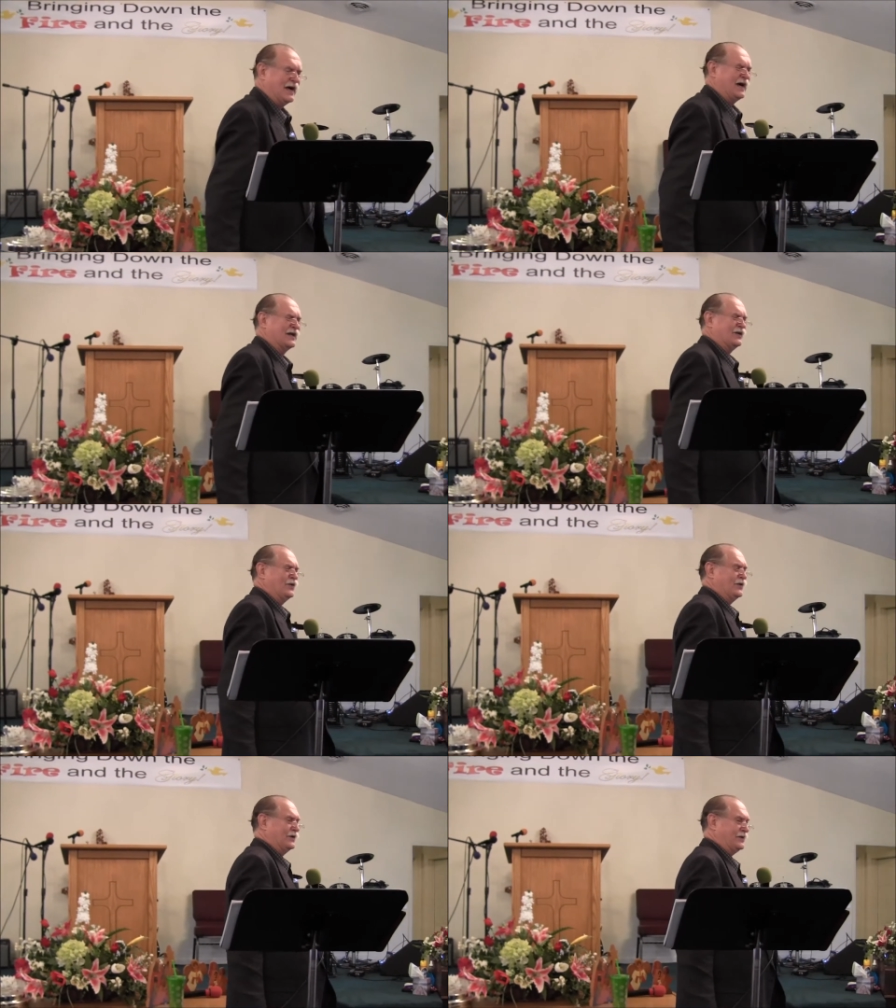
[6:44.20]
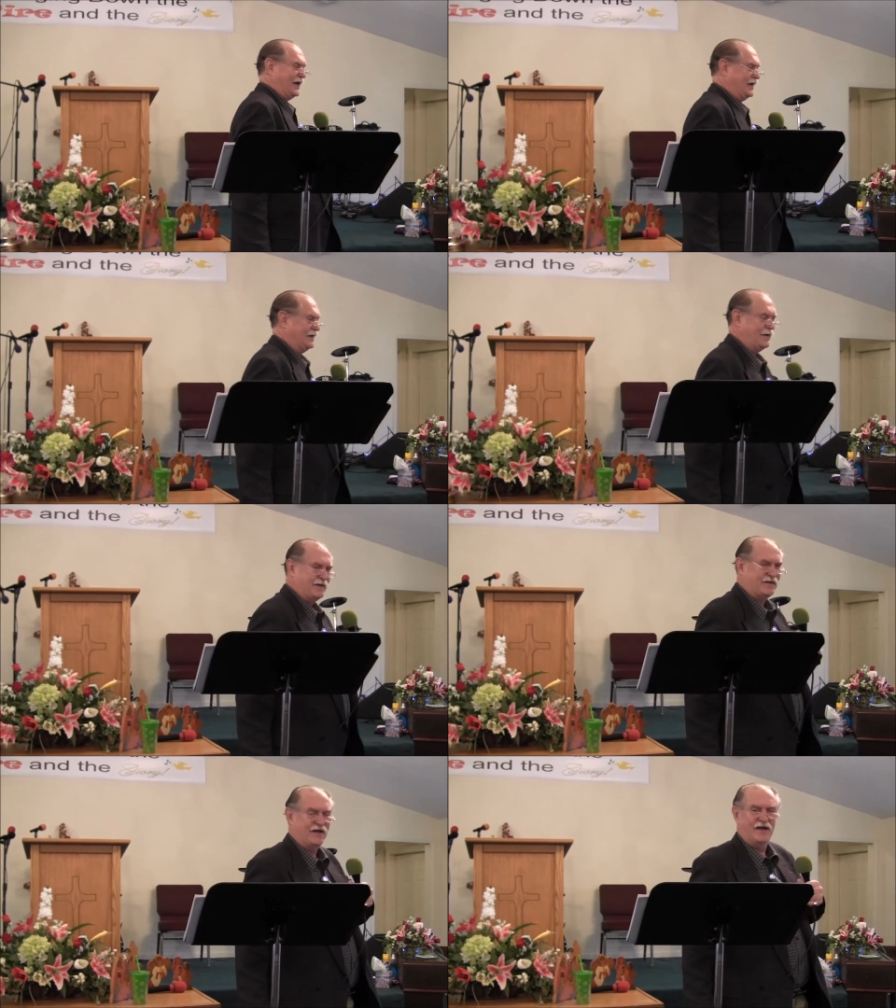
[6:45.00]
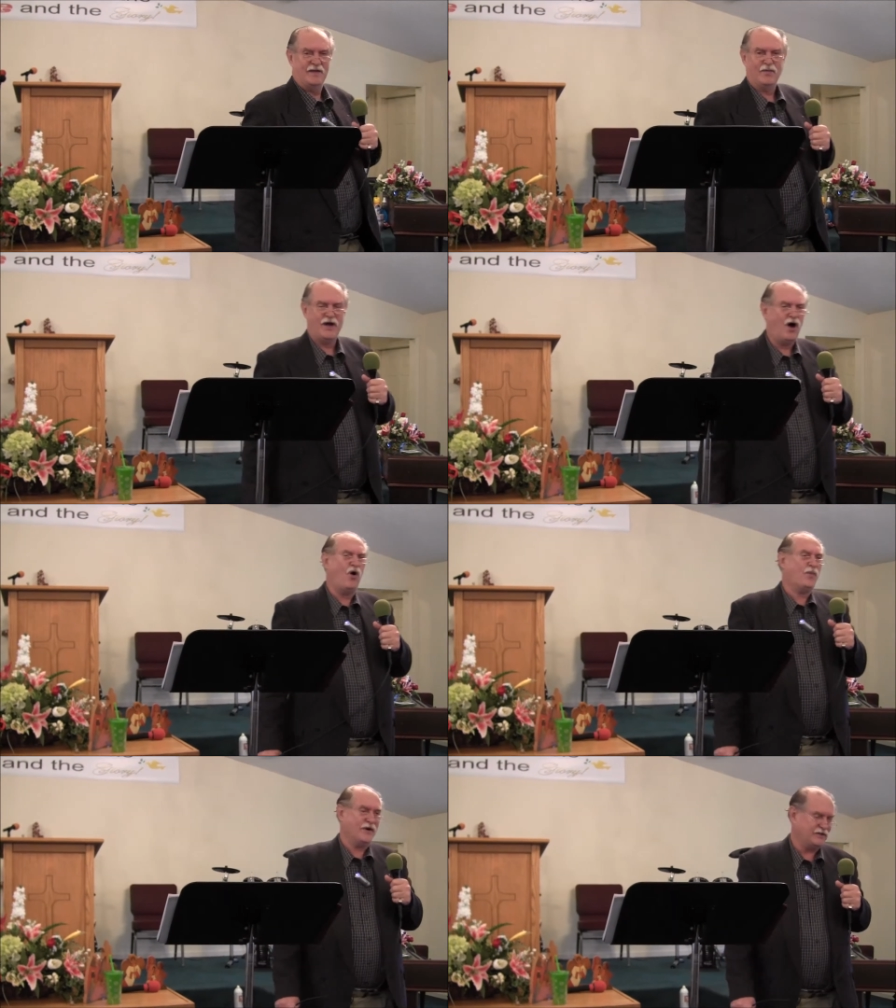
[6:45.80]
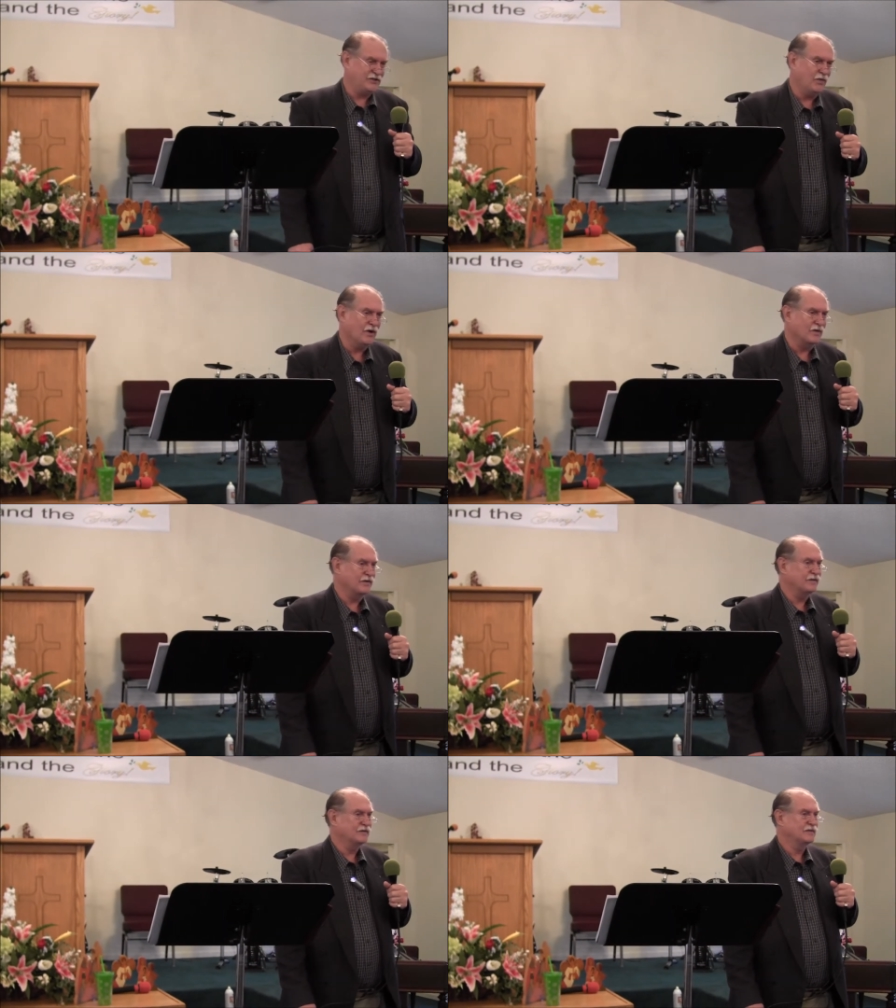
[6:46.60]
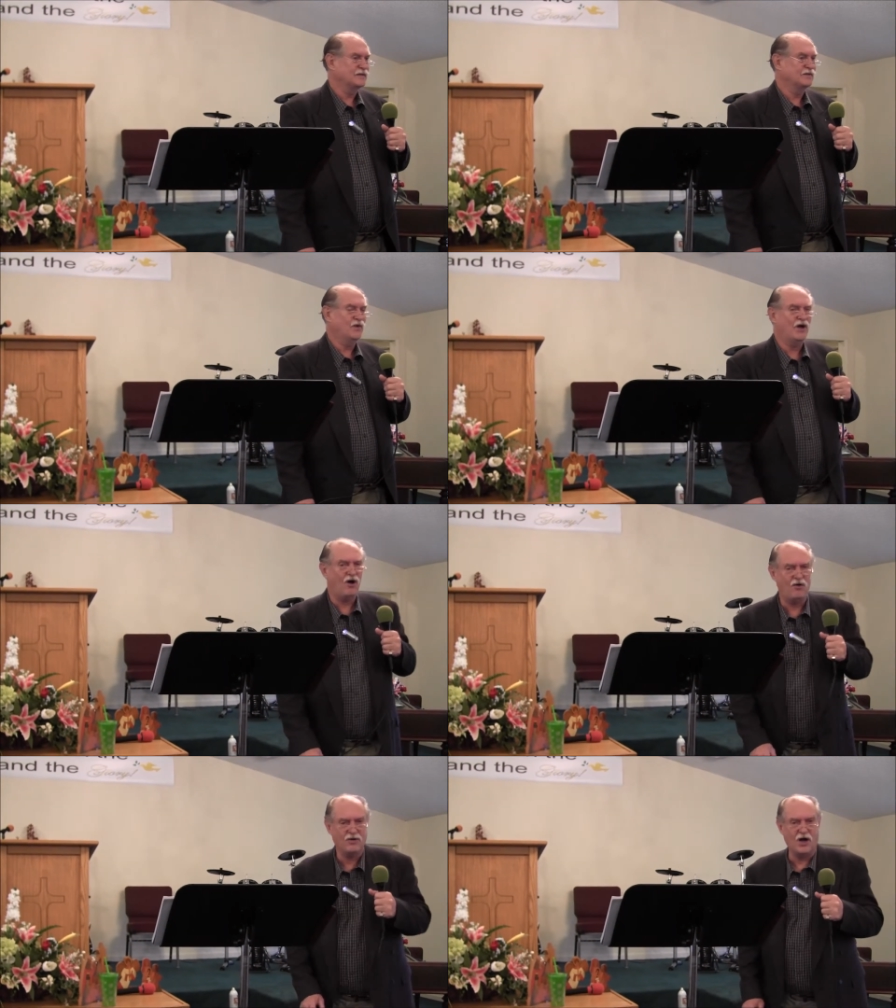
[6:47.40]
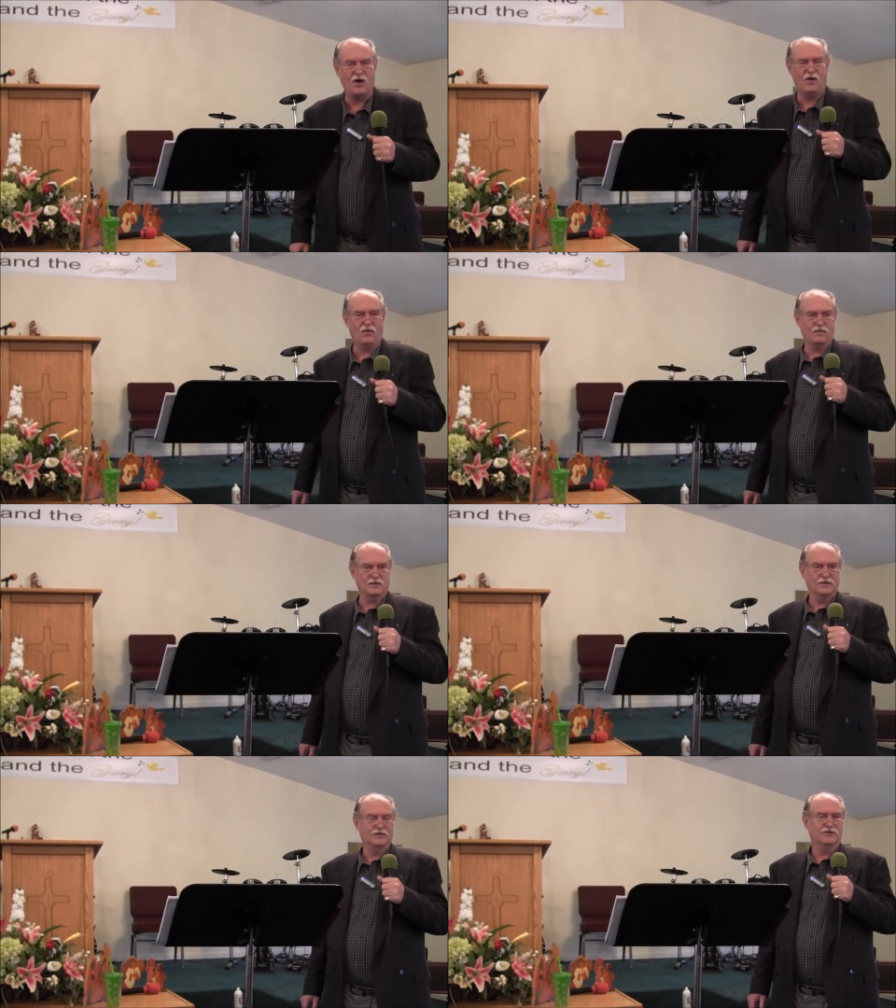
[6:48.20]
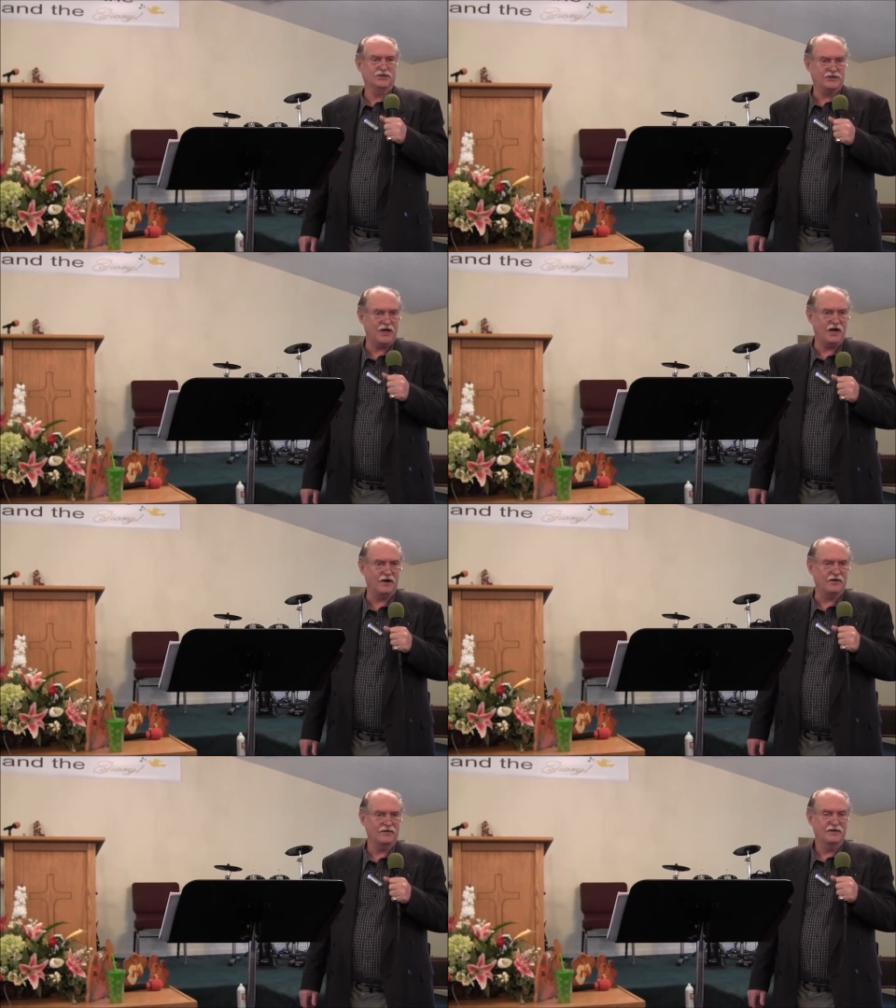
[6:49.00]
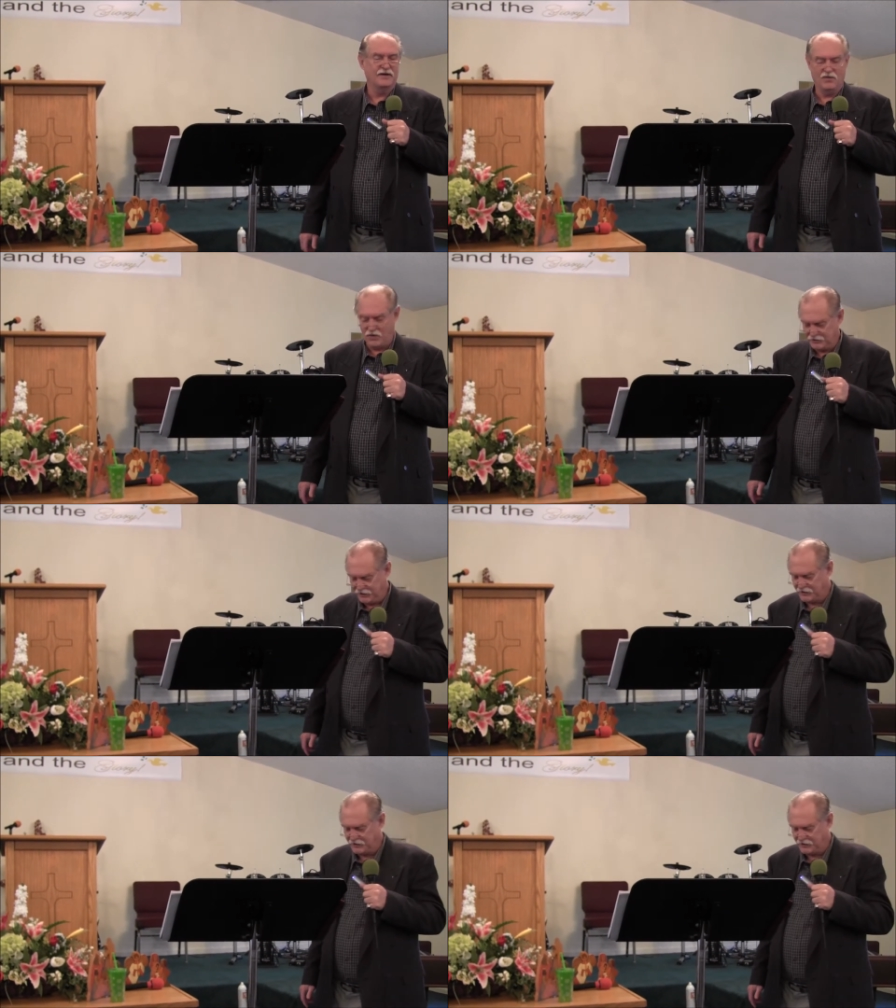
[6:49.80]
Hallelujah. And it, it's, we all preach the word. We all call to share what